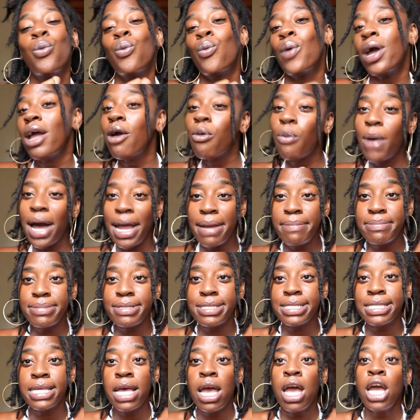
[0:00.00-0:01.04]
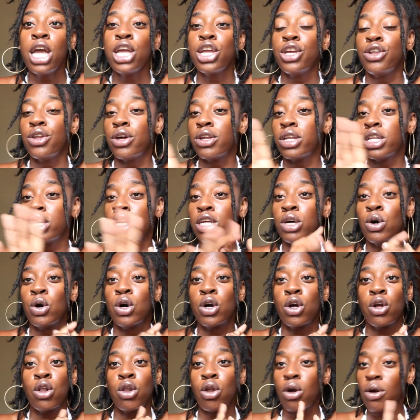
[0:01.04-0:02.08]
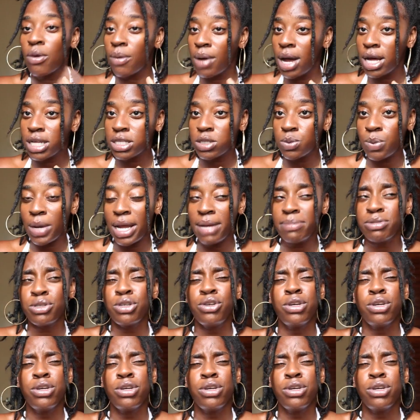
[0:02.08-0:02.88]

wet wipes, you know, the little Clorox wipes,